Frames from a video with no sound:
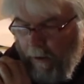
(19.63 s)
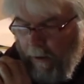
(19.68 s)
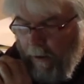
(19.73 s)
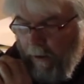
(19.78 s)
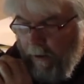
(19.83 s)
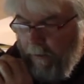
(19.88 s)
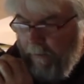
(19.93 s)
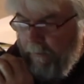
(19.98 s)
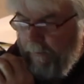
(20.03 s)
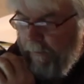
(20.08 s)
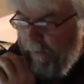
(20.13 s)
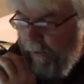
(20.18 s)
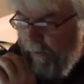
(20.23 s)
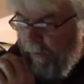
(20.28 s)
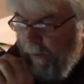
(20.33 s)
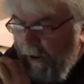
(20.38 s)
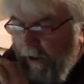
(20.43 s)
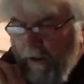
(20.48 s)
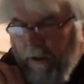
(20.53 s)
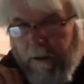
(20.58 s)
Our
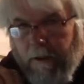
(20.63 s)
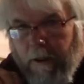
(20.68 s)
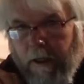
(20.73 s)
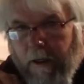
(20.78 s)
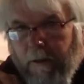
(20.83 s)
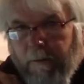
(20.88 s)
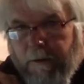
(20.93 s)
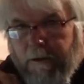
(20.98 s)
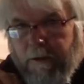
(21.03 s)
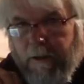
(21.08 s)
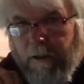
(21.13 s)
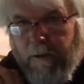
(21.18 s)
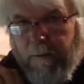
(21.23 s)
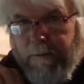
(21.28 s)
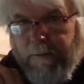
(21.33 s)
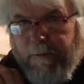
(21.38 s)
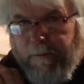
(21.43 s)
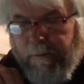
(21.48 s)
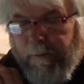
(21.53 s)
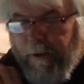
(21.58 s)
blog name is
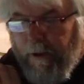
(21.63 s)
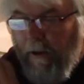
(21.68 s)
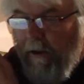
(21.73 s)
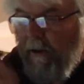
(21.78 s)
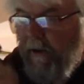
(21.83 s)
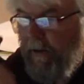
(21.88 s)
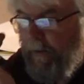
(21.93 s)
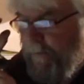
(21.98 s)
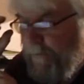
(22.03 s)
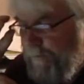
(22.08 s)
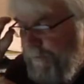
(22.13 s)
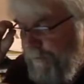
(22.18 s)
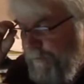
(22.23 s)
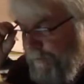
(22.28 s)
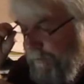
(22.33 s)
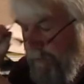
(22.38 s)
Tips from the Garden.